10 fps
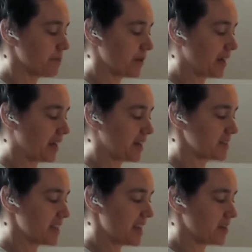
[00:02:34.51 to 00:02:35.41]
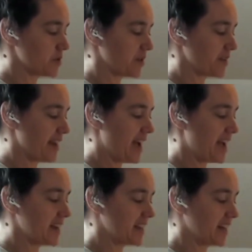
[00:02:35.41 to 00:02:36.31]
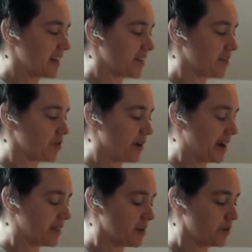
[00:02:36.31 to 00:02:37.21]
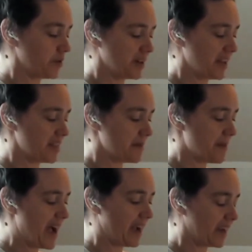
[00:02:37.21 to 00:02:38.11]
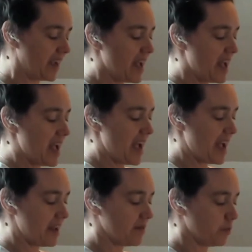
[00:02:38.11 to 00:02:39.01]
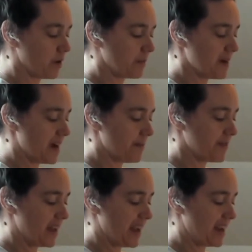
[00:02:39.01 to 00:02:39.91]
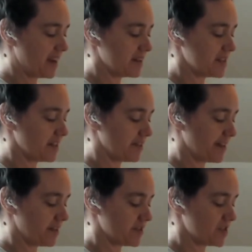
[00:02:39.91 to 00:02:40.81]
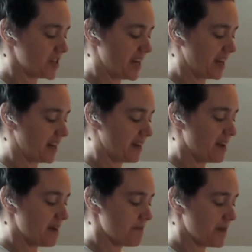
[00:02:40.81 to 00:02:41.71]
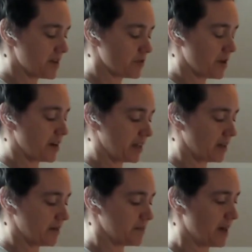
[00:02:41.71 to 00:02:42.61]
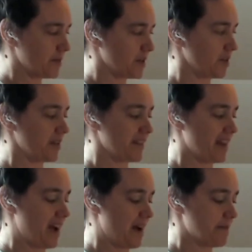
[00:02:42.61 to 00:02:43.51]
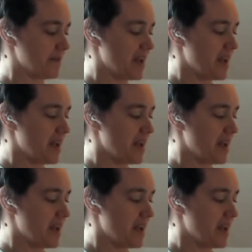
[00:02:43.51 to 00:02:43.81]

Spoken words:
bringing tail towards head, getting strength tone in the back, and warm up the anterior chain by drawing your abdominals up.